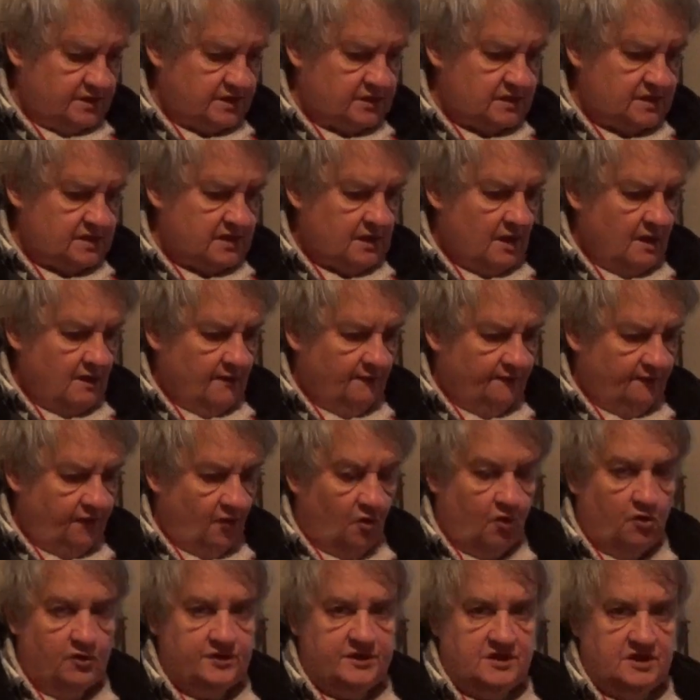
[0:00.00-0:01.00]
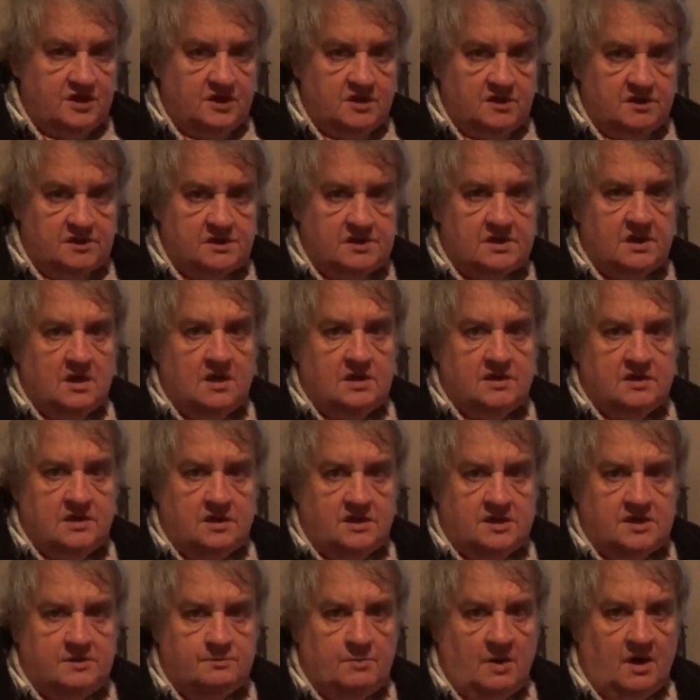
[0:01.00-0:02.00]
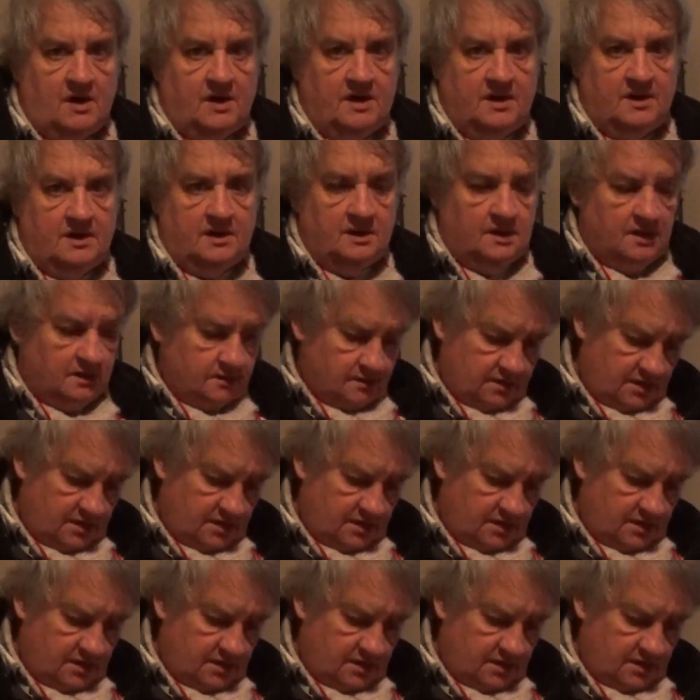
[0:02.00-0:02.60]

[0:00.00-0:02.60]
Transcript: it's 4 years since my